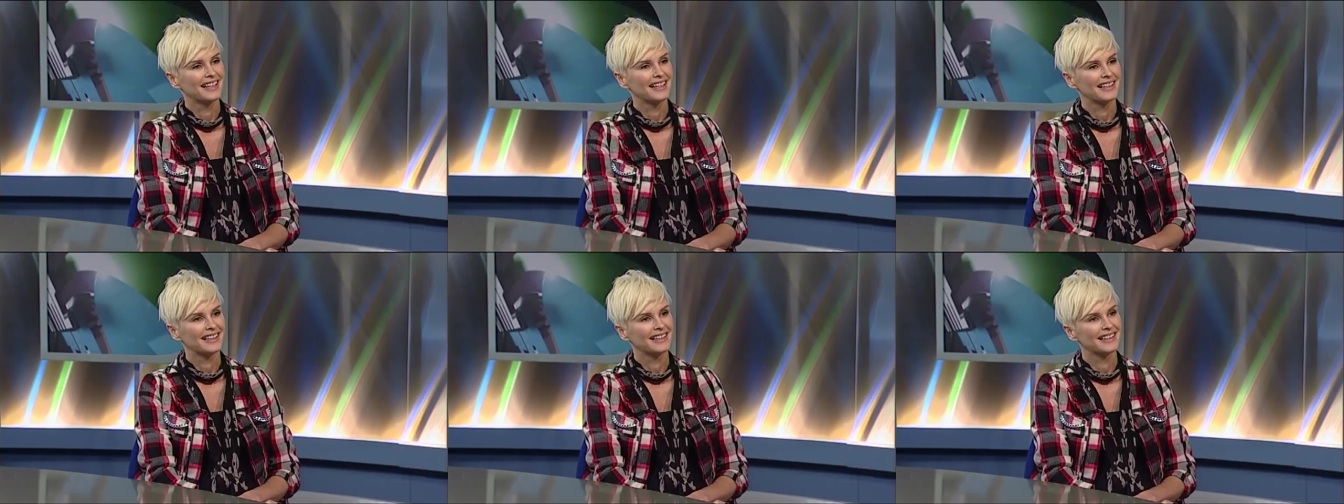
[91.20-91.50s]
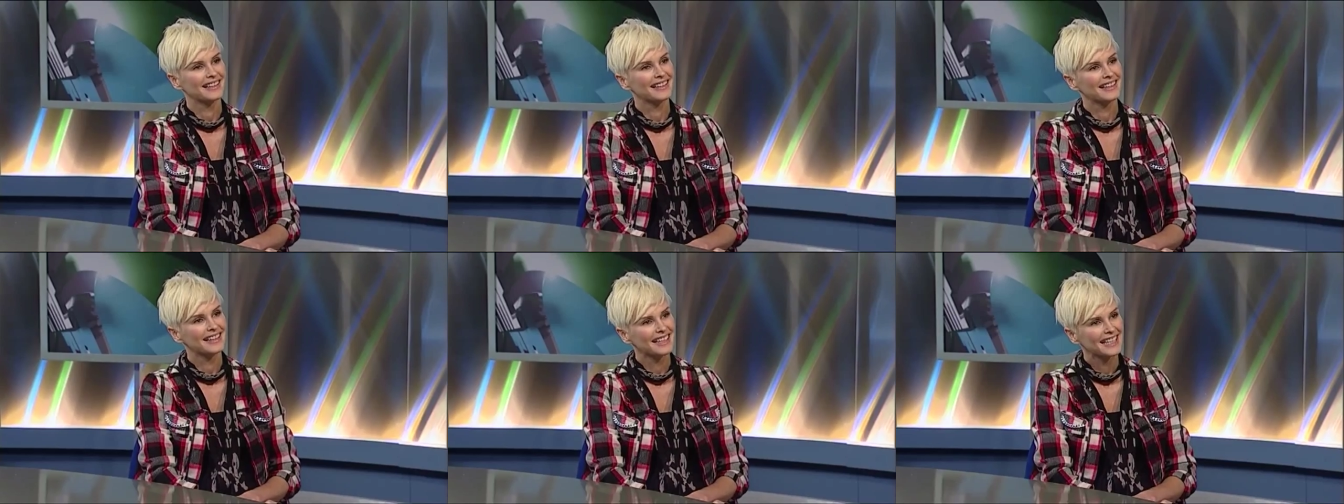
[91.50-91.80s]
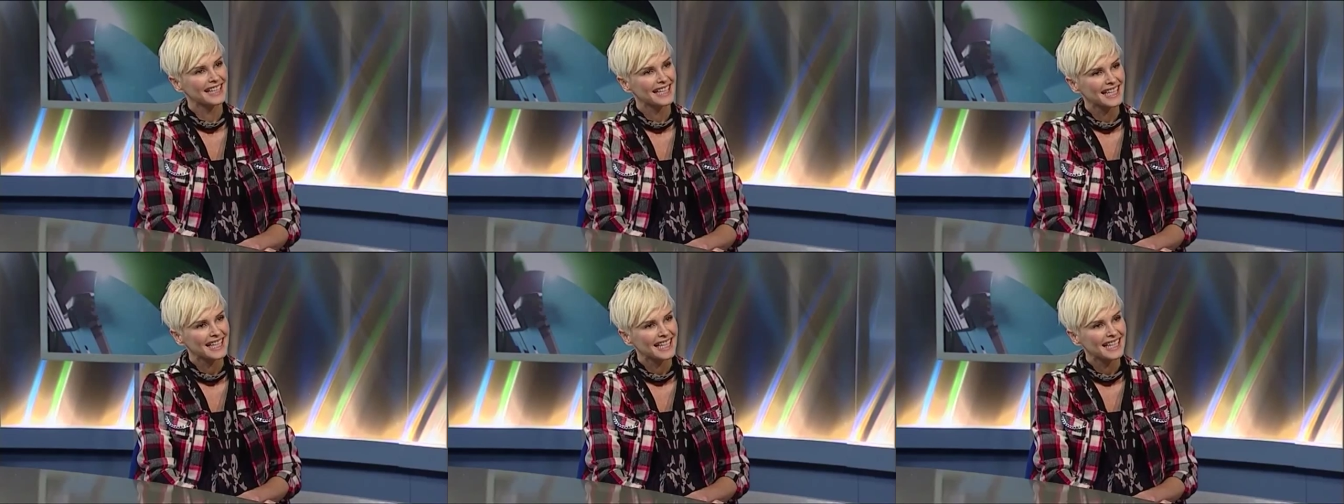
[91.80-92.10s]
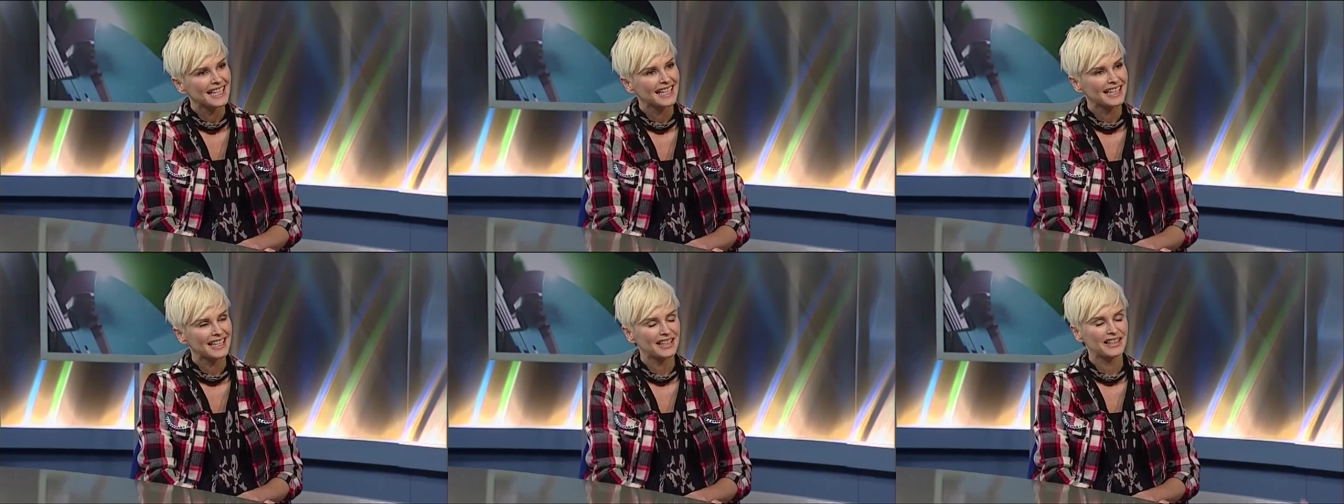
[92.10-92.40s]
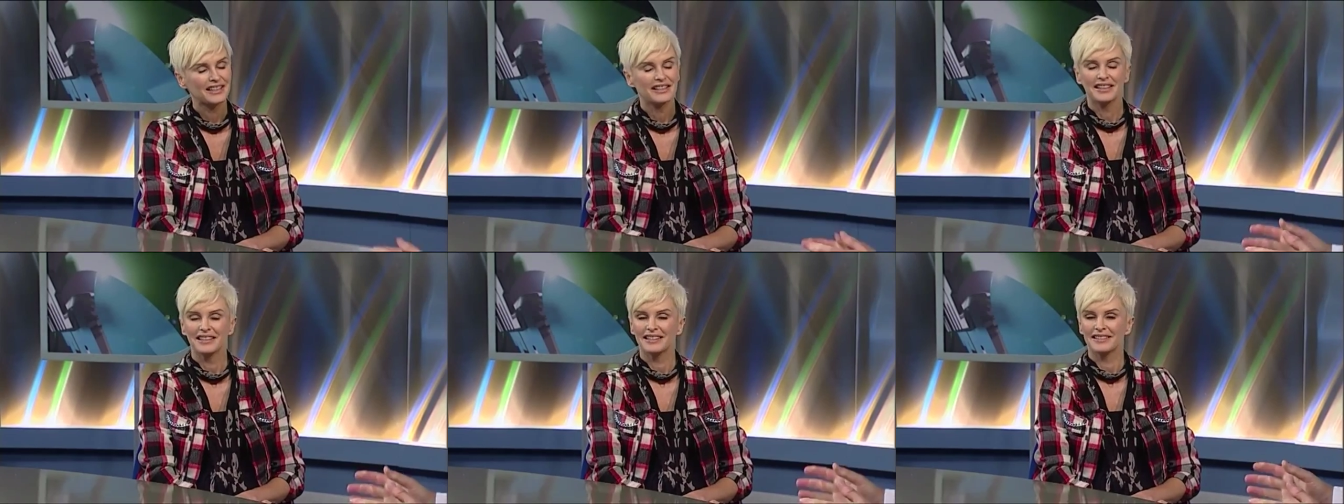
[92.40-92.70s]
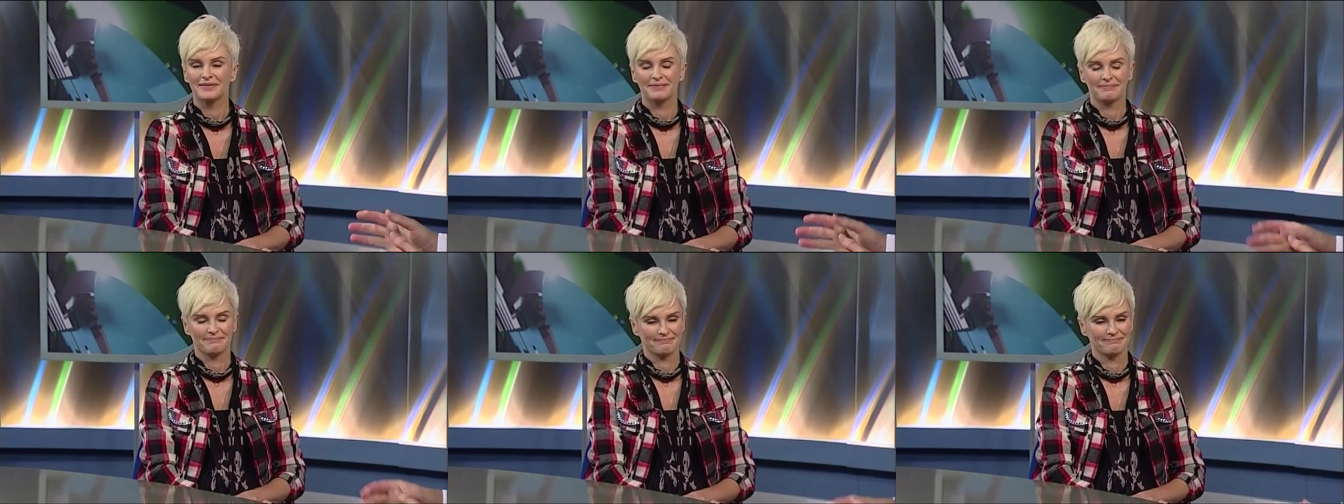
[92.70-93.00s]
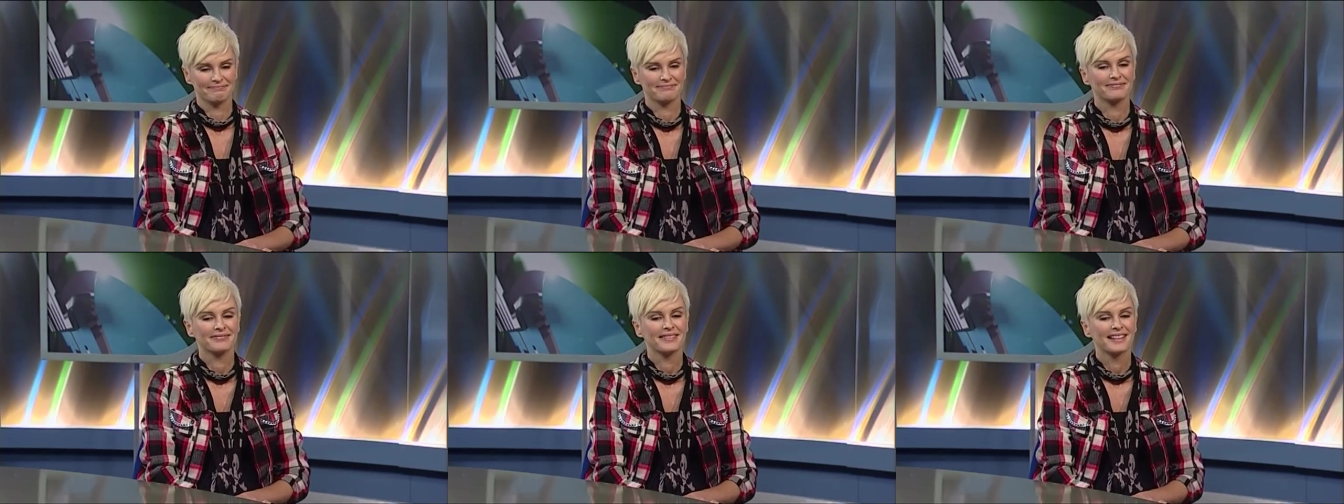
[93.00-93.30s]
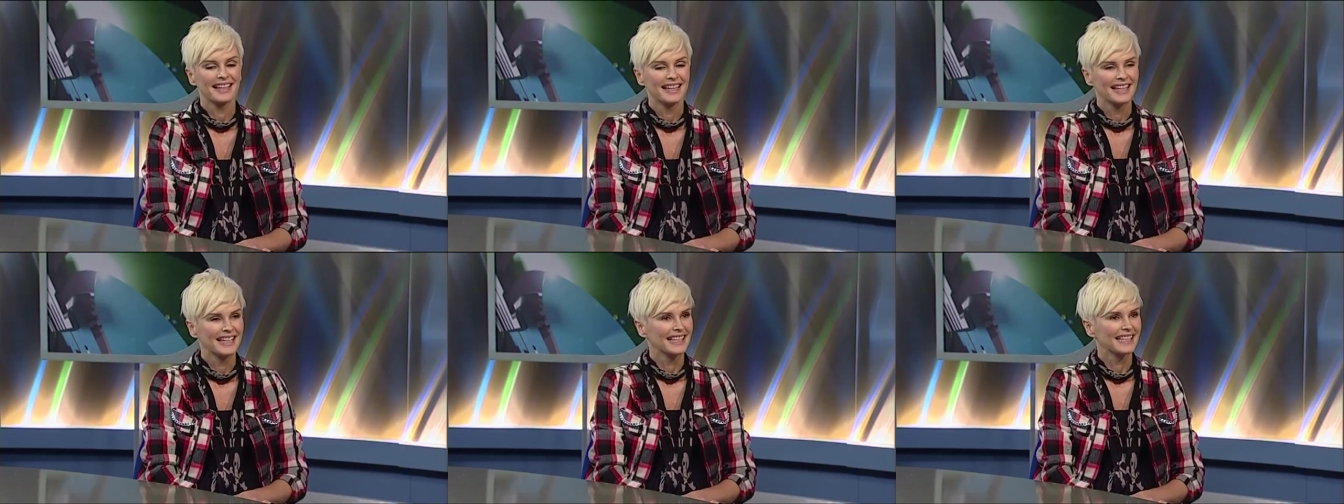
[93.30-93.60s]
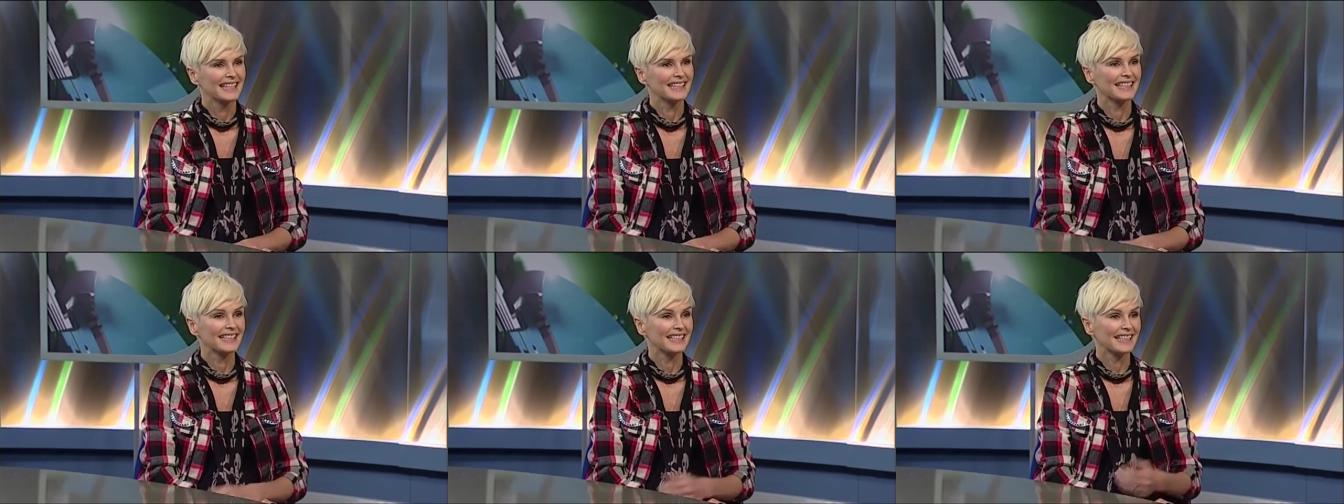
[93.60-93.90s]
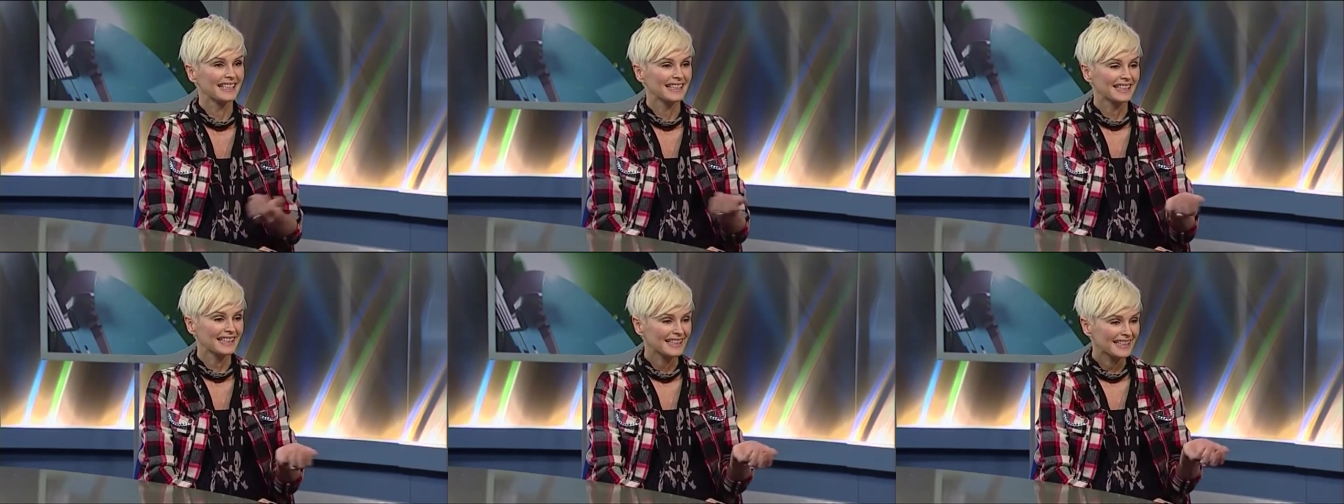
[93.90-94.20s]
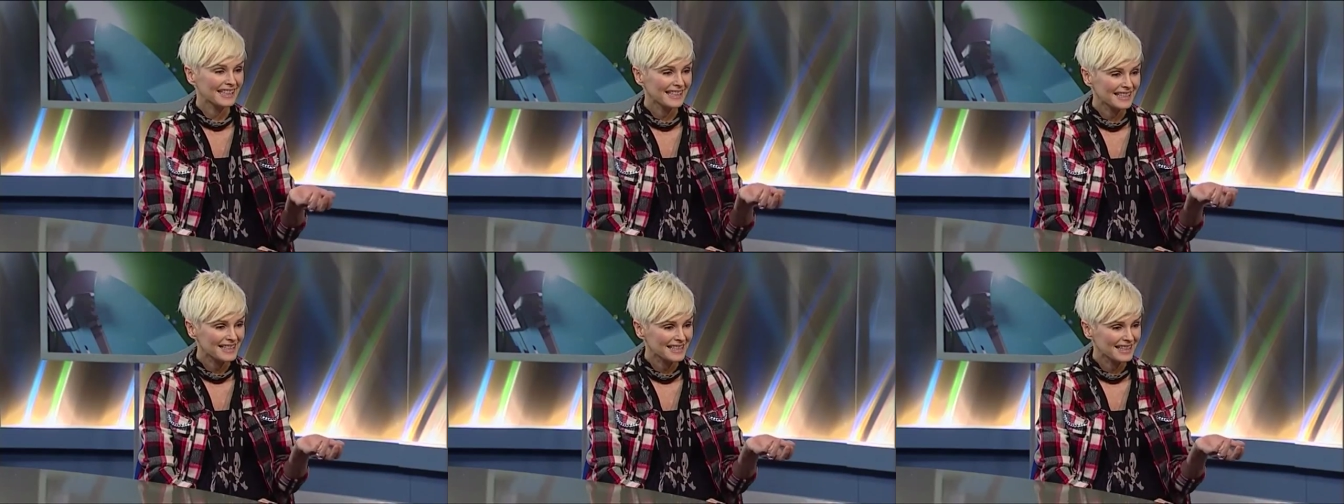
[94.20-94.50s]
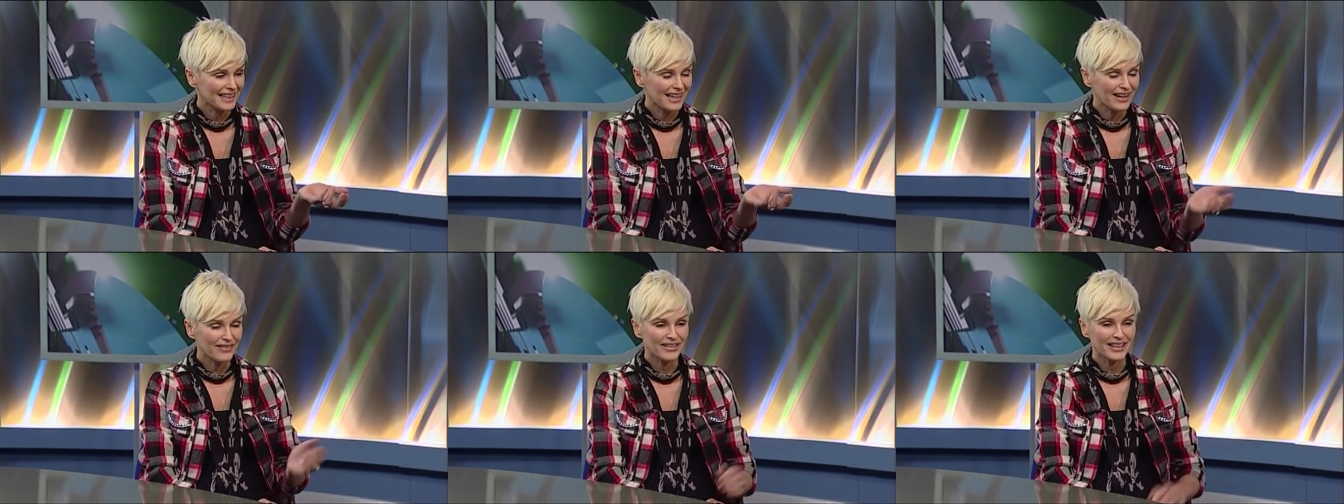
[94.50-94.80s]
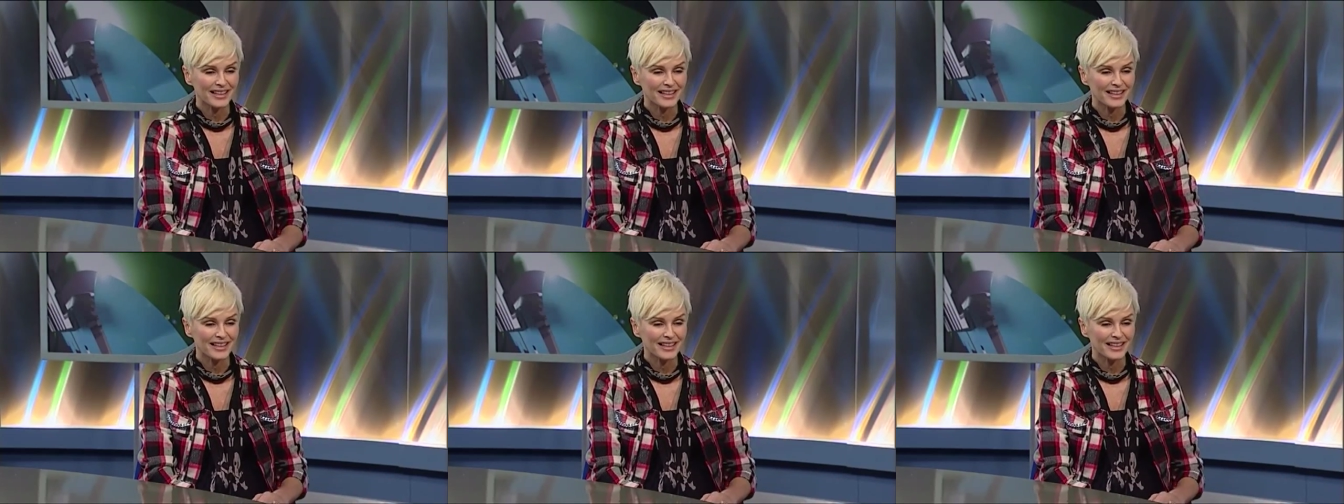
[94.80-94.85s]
the kids are settling. Uh, we'll talk all about this a bit later. The, the kids love